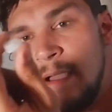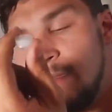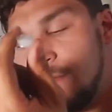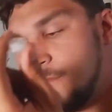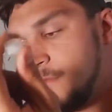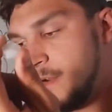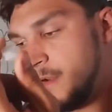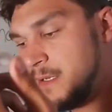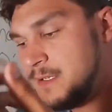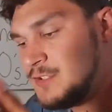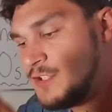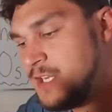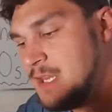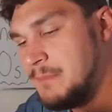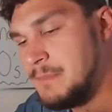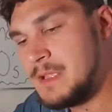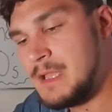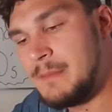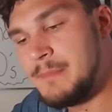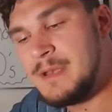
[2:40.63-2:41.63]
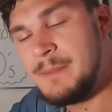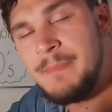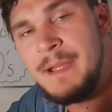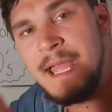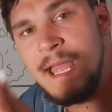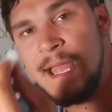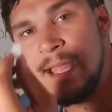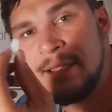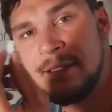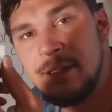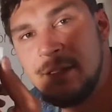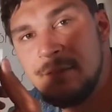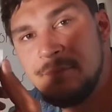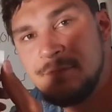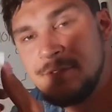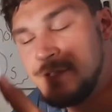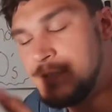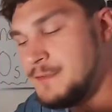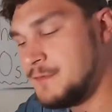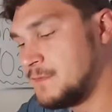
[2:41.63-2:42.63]
Very cheap, come in a bag
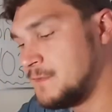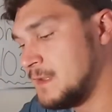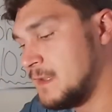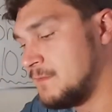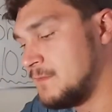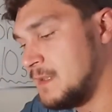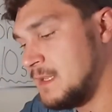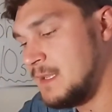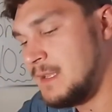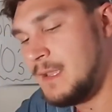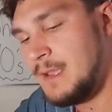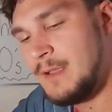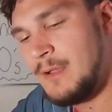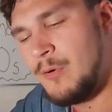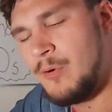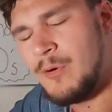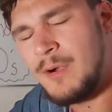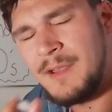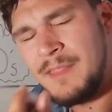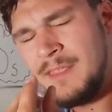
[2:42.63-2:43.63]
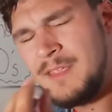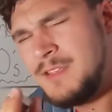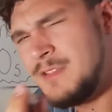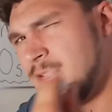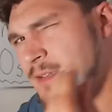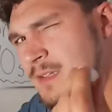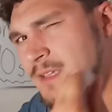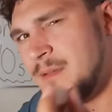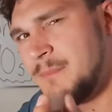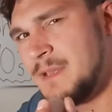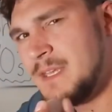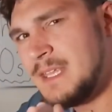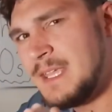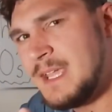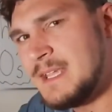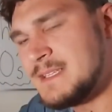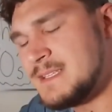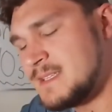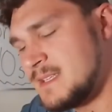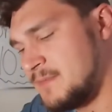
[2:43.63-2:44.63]
of $250, or I think you can get them in
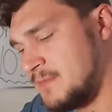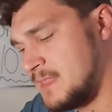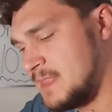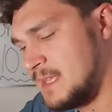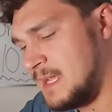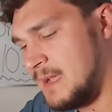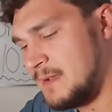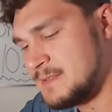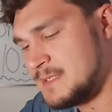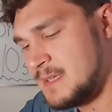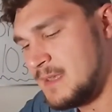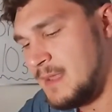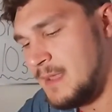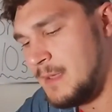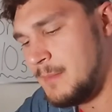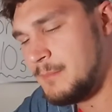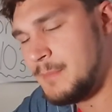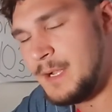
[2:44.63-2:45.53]
cases of 1,000.